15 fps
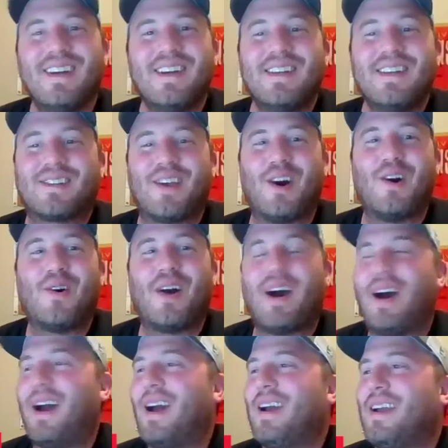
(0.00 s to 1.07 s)

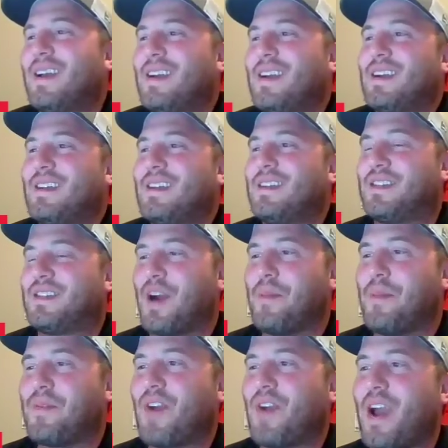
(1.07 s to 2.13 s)
So,
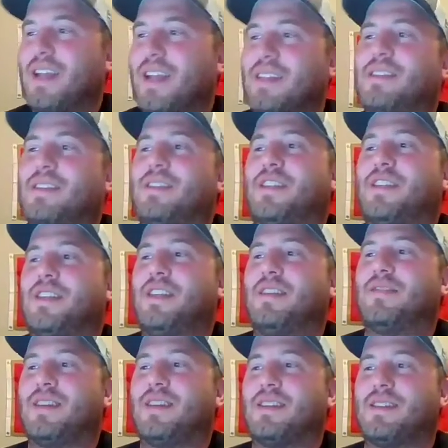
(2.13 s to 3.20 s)
jumping right into the
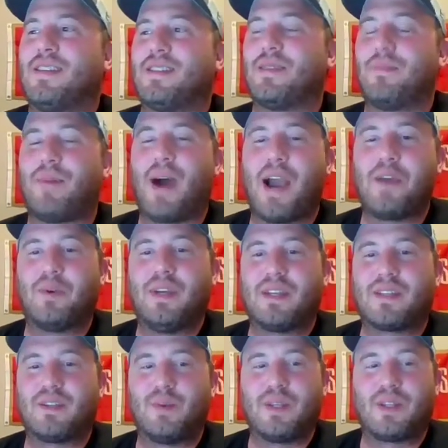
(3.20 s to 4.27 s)
Chiefs, this is a bye week,
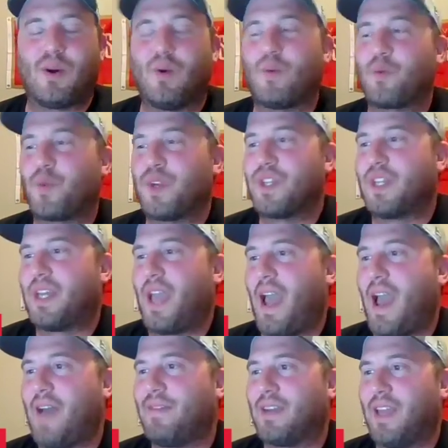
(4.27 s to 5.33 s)
so we don't really
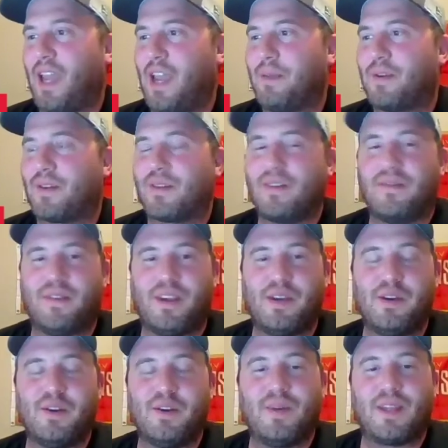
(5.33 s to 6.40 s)
have a game to
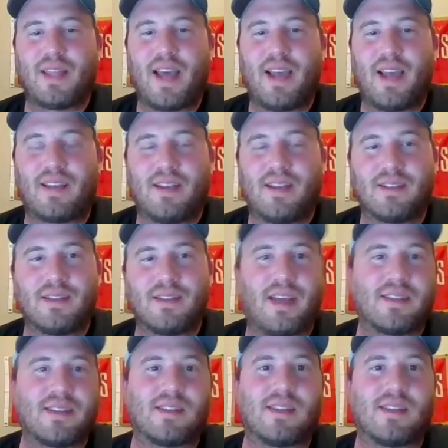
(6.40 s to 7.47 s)
review, but that doesn't
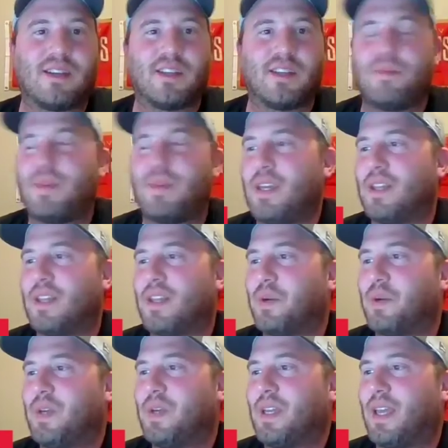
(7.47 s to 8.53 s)
necessarily mean that
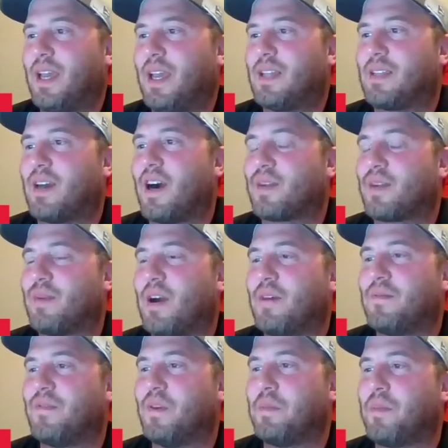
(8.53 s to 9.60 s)
we can't talk about
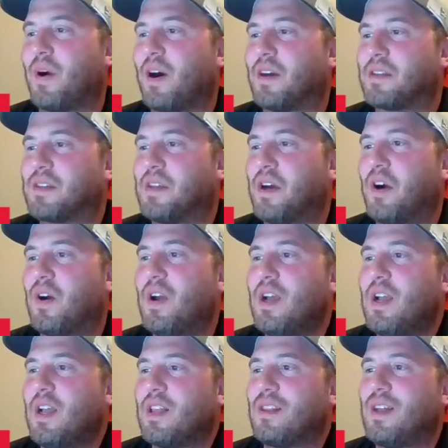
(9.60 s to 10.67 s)
football. So
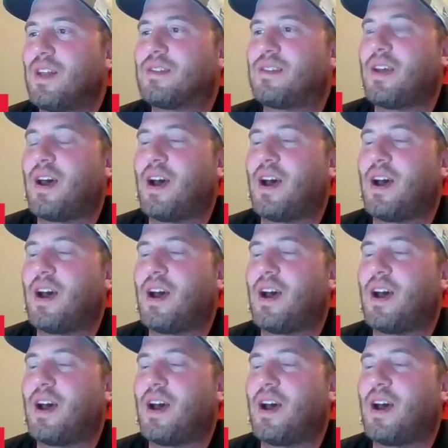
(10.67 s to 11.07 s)
let's